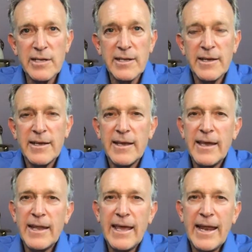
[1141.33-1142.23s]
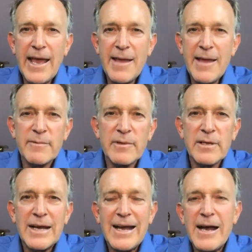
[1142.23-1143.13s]
and and, and I'm
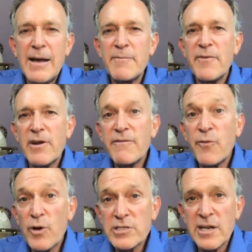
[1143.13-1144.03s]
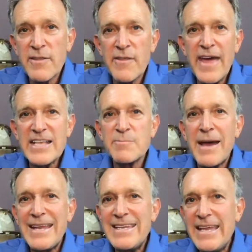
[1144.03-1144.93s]
I'm very fortunate that that's
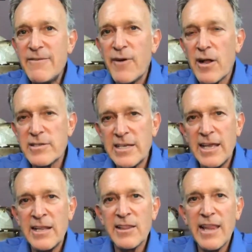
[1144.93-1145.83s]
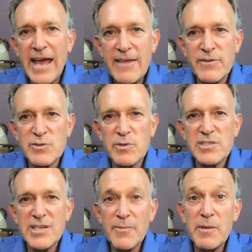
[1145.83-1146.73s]
my default in life is when
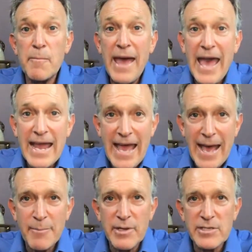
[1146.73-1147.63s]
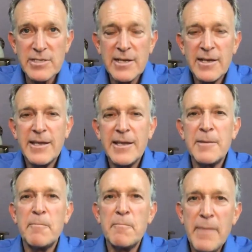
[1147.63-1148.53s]
something bad happens,
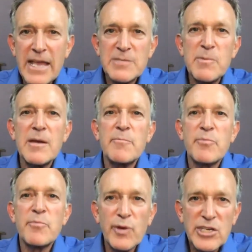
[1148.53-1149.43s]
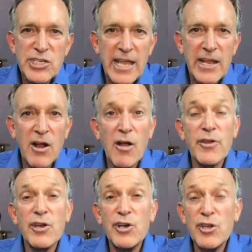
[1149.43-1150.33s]
it makes me appreciate all
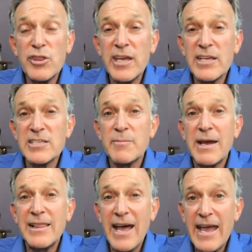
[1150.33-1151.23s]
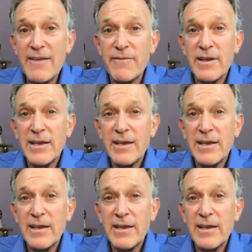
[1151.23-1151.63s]
the good things in my life.